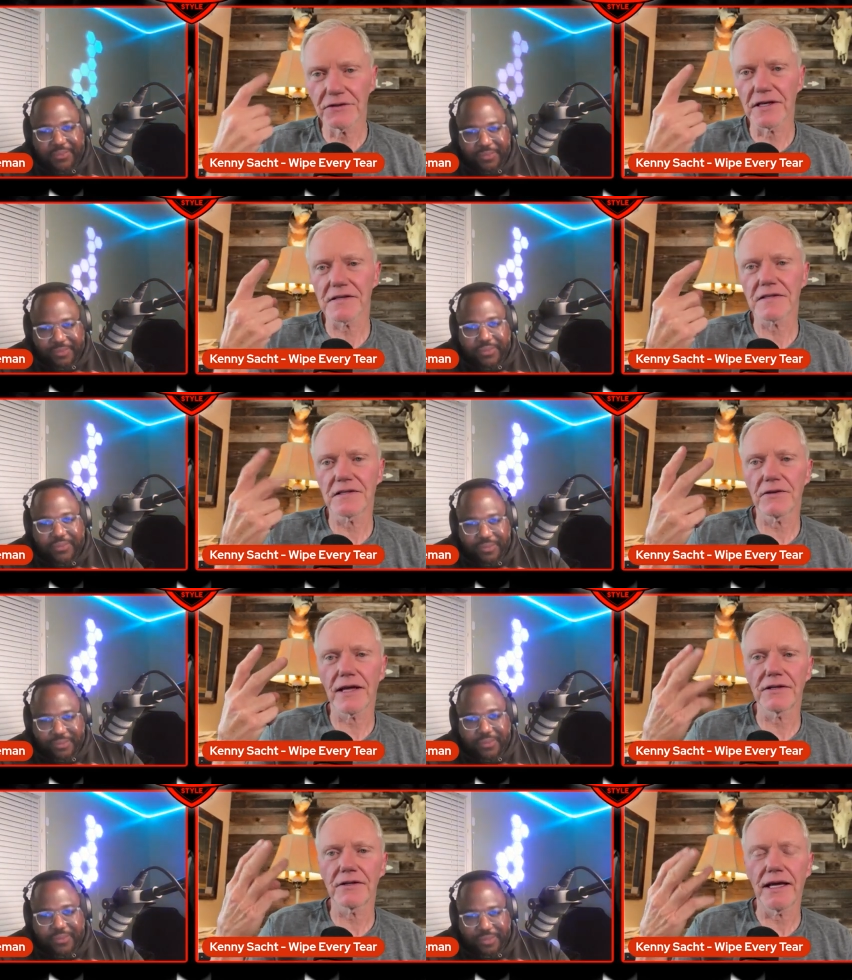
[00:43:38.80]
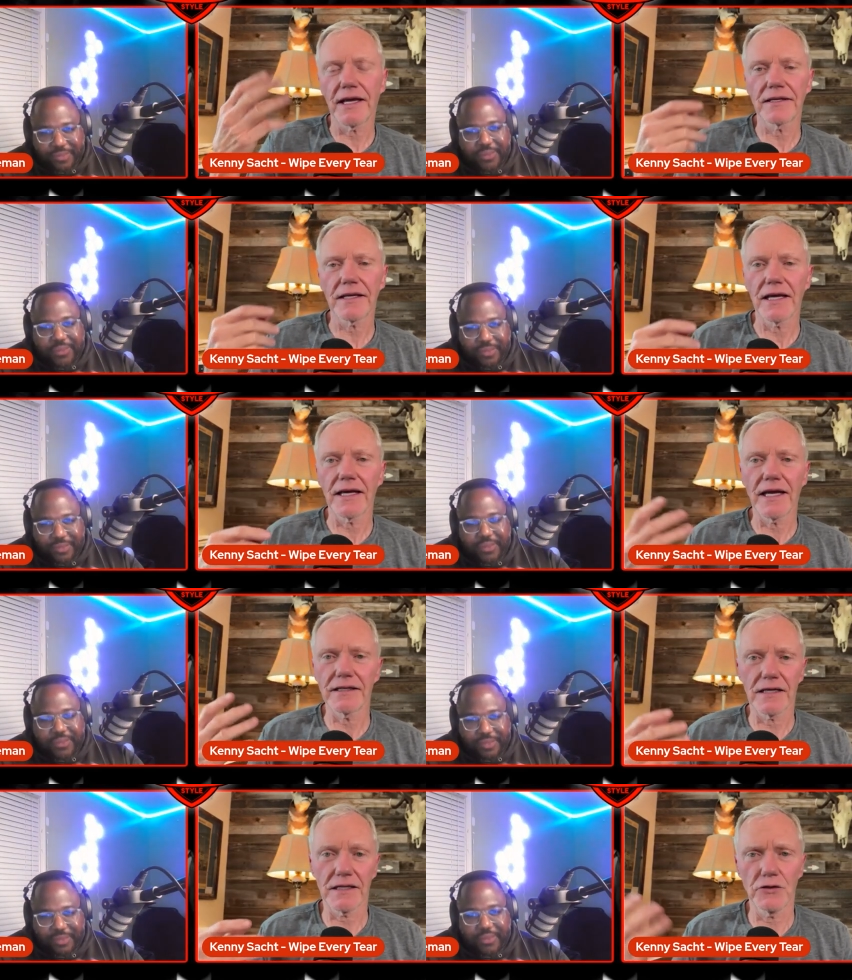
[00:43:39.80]
Speaker 1: this and do that. And, do that. and,
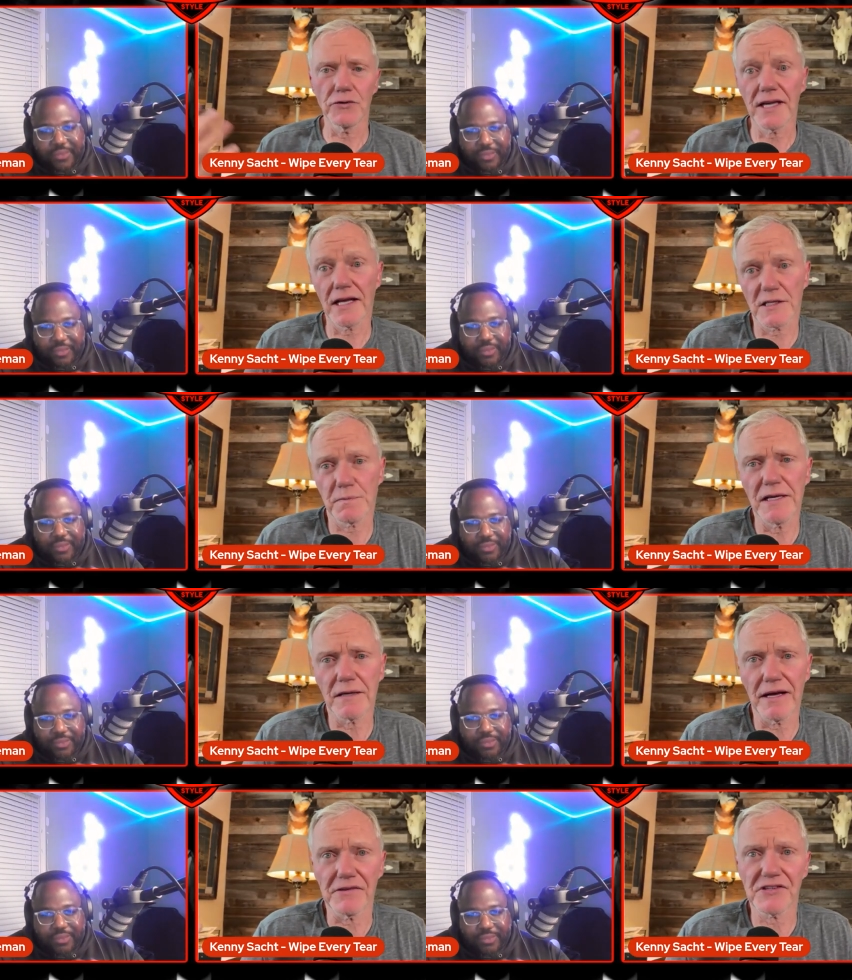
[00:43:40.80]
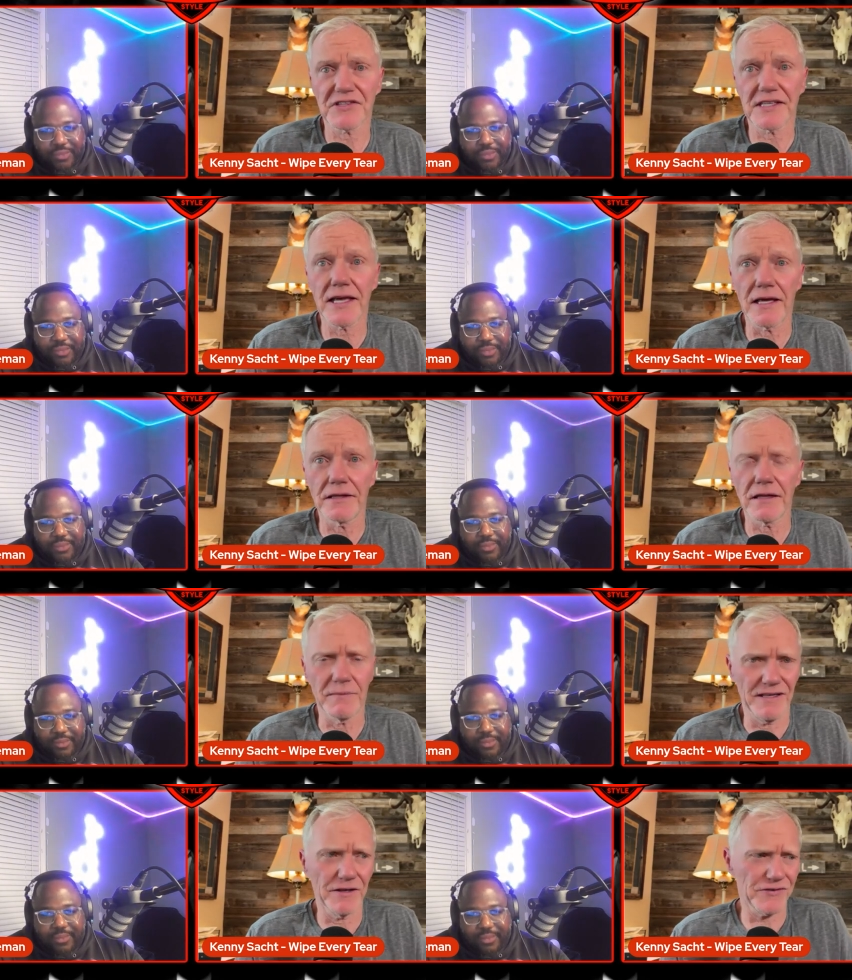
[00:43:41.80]
and, and you can't speak about sin. I
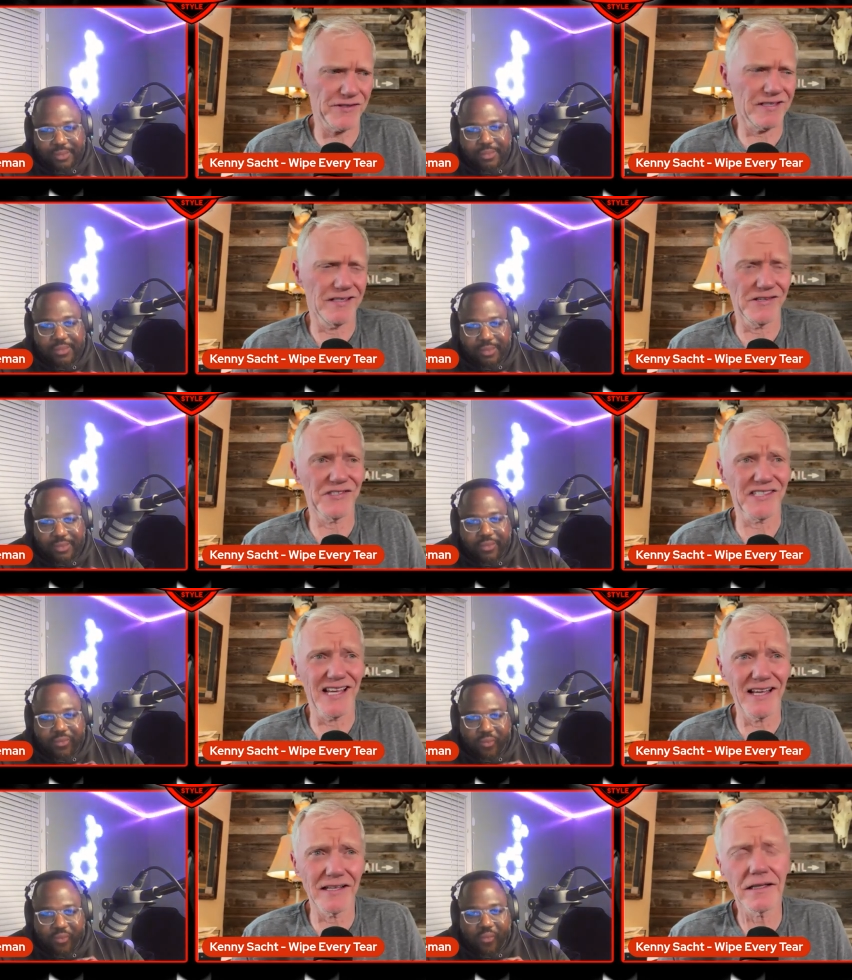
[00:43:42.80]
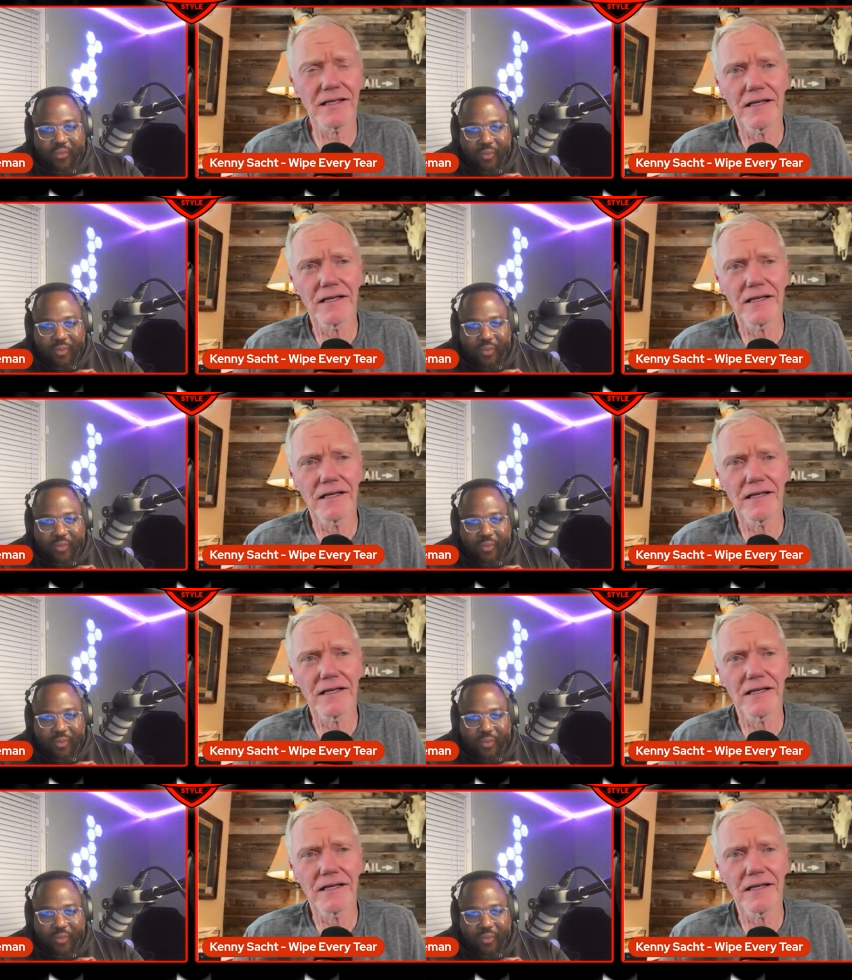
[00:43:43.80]
mean, there's sin.